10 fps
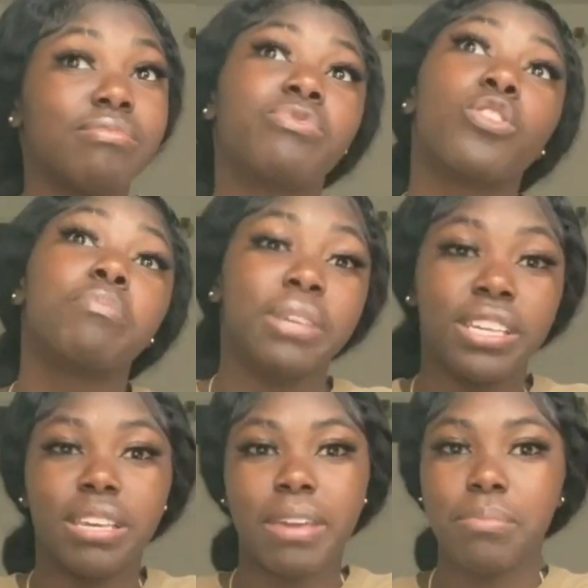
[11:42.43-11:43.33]
for
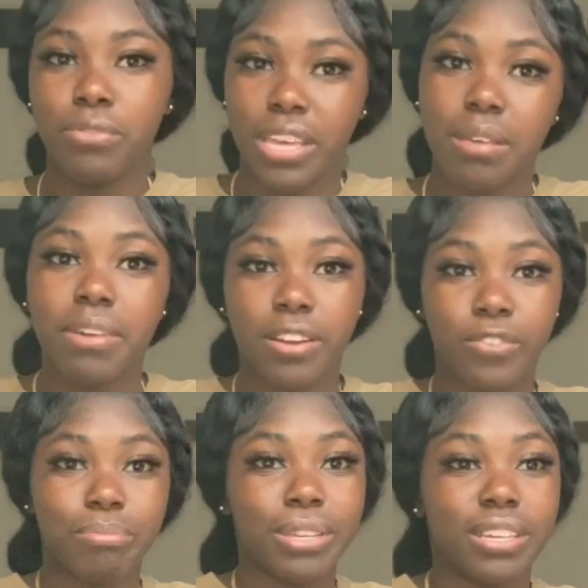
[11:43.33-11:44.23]
me, it made boot camp better
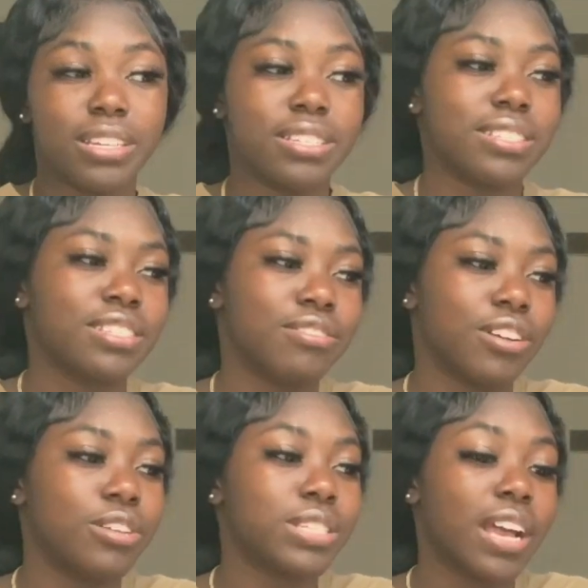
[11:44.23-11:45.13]
for me because, you
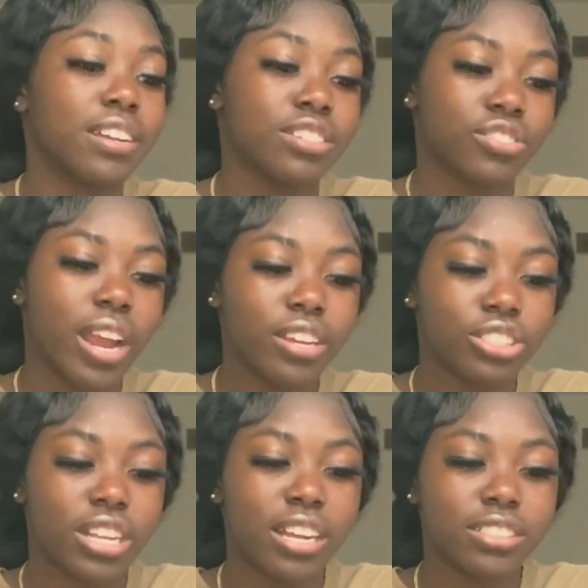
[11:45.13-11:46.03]
know, it was like a
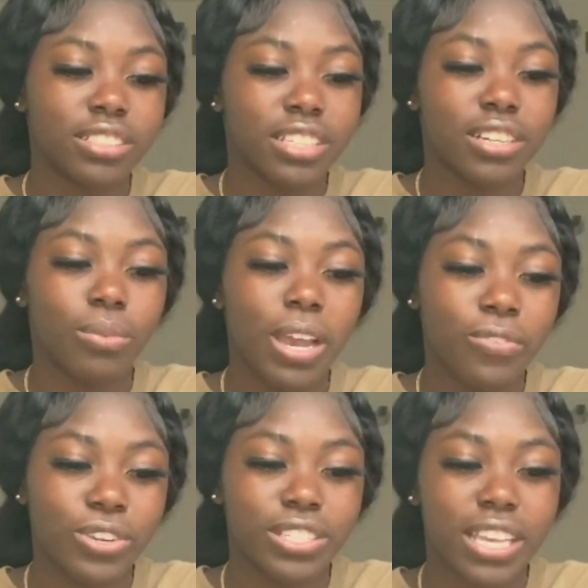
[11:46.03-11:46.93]
distraction. I just get away
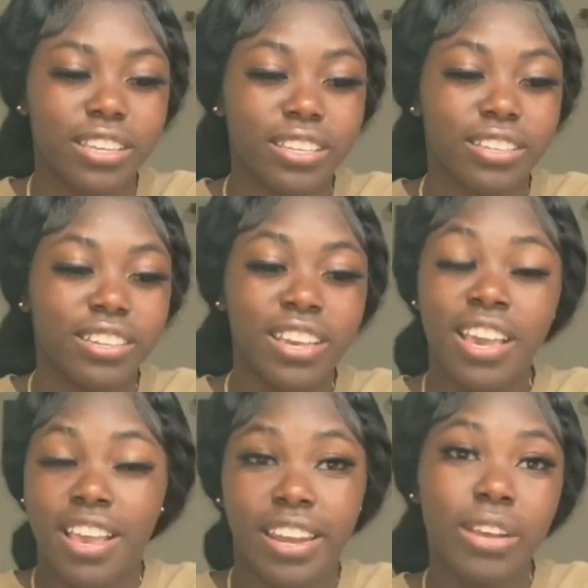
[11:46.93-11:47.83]
for a second.
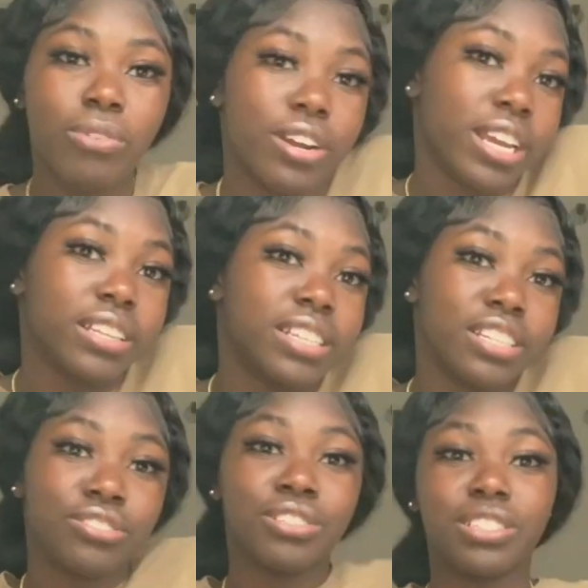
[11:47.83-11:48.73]
And they weren't yelling
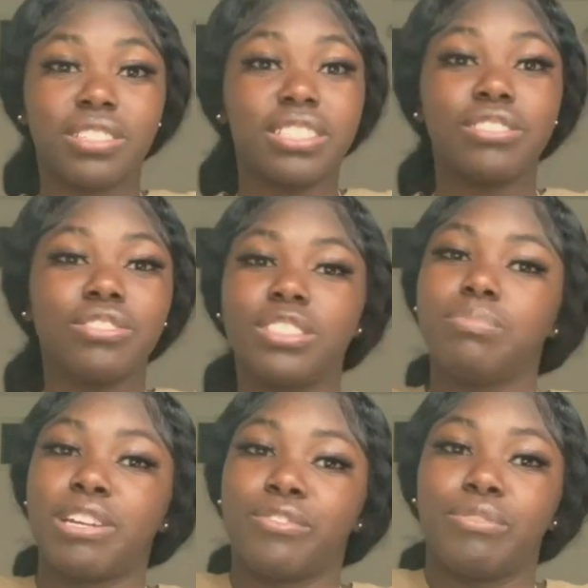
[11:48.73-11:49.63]
at you or nothing. It was
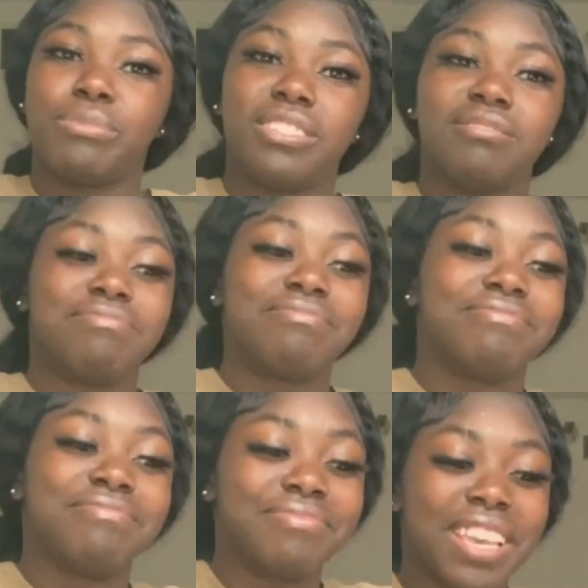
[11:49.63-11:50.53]
just better for me.
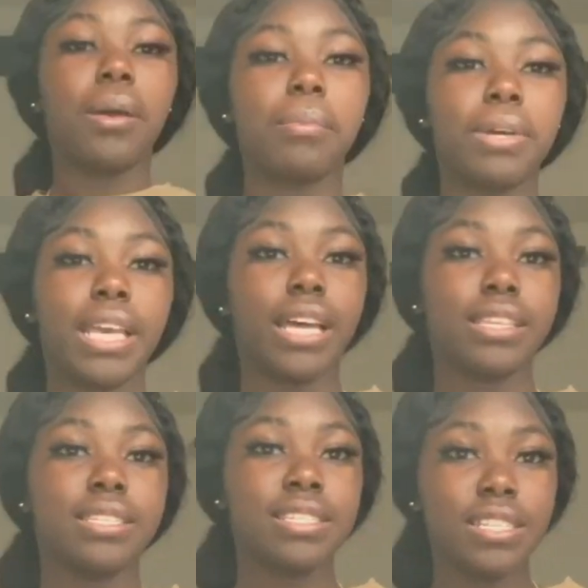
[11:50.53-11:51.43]
But yeah, this is the
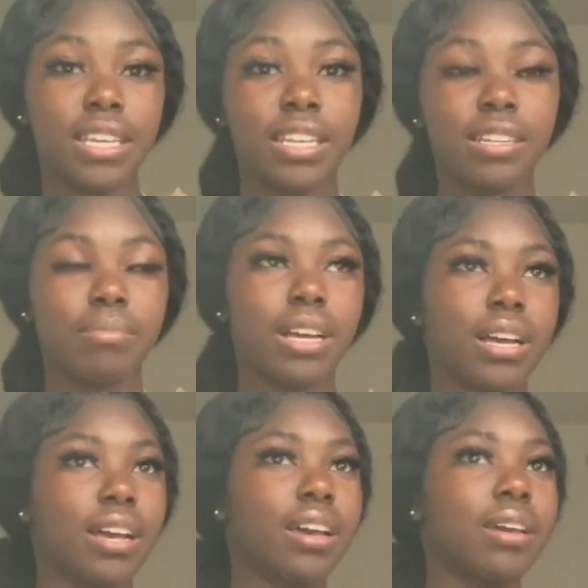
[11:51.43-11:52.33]
end of my
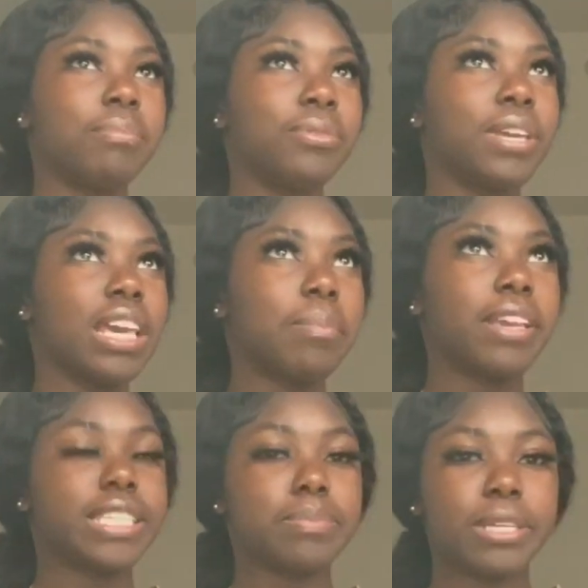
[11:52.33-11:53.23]
boot camp
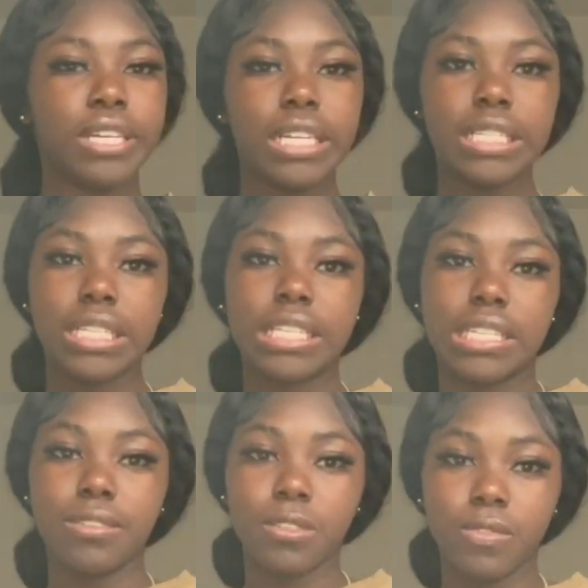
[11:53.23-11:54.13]
experience and tips
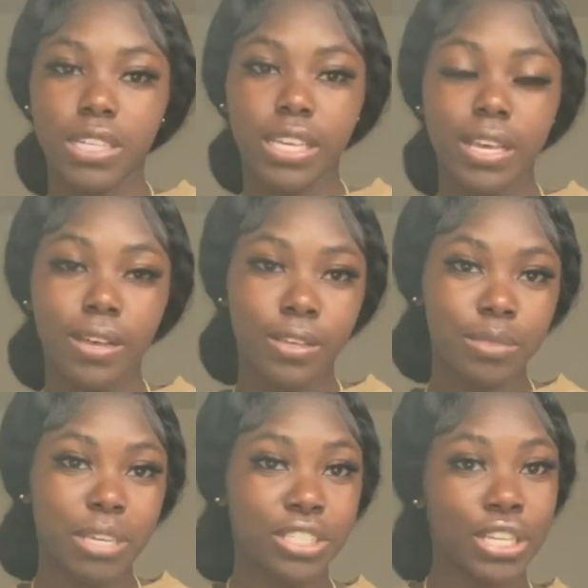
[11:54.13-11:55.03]
videos. Make sure y'all
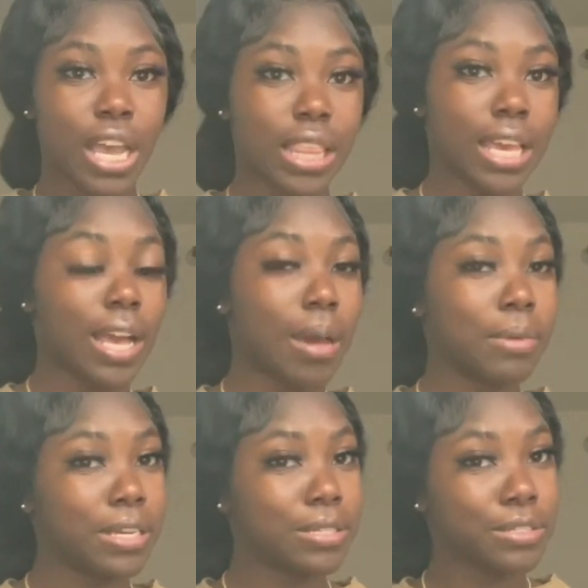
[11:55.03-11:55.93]
like, comment, and
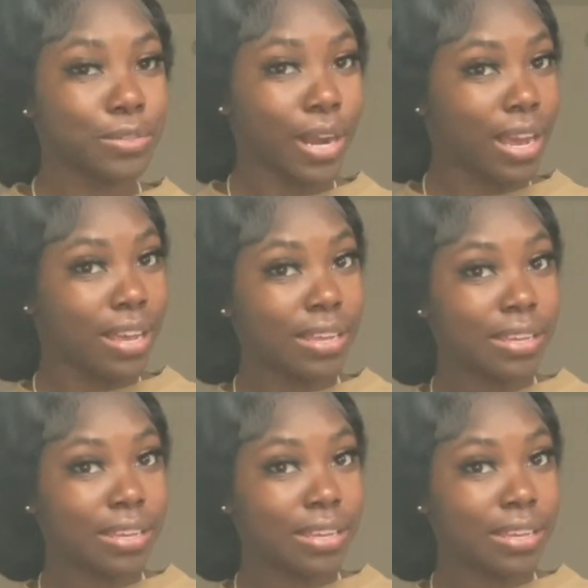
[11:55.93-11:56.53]
subscribe.